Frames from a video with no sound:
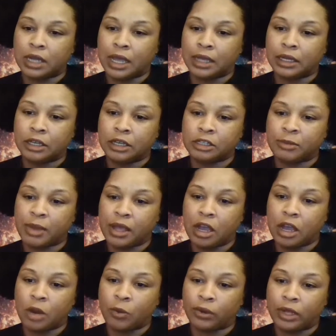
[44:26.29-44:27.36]
ideas about
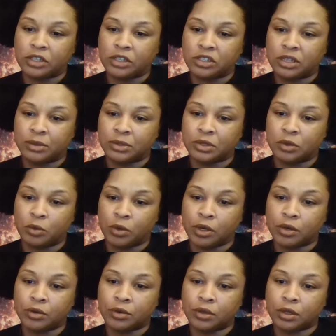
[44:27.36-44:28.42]
how a relationship should work.